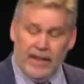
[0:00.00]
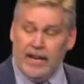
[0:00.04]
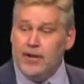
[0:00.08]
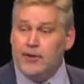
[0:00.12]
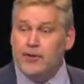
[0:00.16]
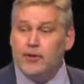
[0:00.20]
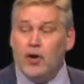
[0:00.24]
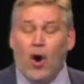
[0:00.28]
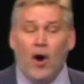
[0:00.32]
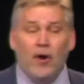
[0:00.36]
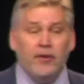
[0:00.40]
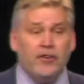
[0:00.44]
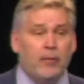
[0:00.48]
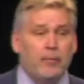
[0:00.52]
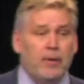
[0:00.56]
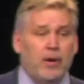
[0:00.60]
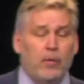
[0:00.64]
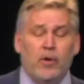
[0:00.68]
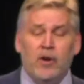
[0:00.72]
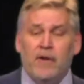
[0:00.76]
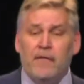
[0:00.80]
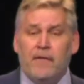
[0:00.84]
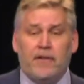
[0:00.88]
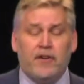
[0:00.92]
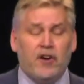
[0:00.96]
it dawned on me,
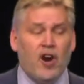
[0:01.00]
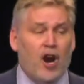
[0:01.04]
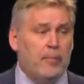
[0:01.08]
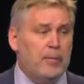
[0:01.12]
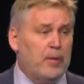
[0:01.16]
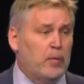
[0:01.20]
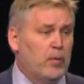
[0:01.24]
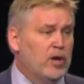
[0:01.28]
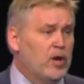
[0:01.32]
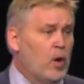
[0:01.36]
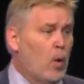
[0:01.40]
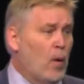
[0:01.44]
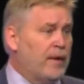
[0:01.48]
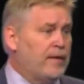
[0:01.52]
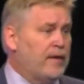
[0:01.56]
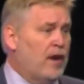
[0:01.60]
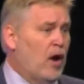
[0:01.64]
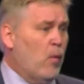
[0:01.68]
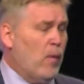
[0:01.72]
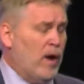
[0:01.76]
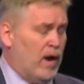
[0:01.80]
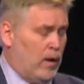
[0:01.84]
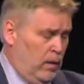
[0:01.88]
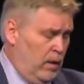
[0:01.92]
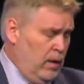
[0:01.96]
we're on the carpet, we're going
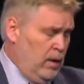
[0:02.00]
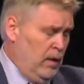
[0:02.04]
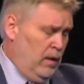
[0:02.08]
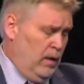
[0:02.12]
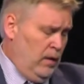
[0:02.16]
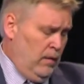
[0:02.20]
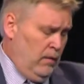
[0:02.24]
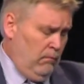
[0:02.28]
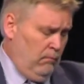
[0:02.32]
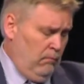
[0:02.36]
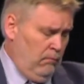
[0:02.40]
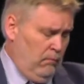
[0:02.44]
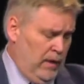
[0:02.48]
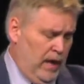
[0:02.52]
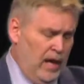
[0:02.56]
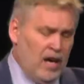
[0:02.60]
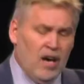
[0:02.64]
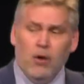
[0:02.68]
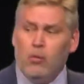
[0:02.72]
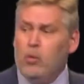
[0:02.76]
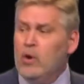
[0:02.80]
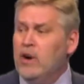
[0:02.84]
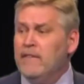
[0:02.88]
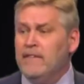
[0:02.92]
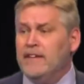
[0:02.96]
nowhere. Hell,
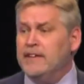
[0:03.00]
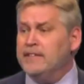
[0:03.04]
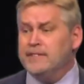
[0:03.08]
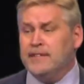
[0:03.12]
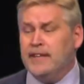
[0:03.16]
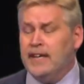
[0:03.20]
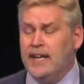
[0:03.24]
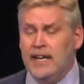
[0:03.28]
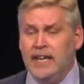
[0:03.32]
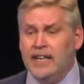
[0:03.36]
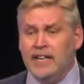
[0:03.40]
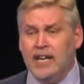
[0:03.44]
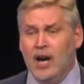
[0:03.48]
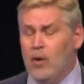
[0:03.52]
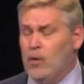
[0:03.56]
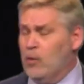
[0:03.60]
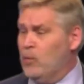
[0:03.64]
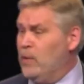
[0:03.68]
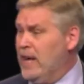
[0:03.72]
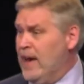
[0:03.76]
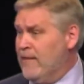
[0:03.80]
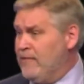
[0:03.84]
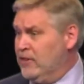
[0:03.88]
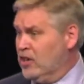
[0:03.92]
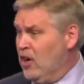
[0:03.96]
we're in this keynote and we
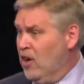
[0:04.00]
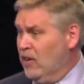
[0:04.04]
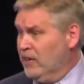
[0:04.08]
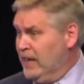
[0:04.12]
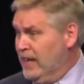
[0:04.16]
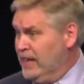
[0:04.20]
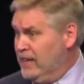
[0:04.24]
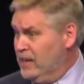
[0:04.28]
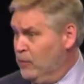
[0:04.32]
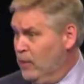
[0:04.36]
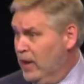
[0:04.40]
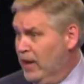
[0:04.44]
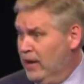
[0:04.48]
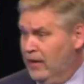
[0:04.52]
haven't gone anywhere.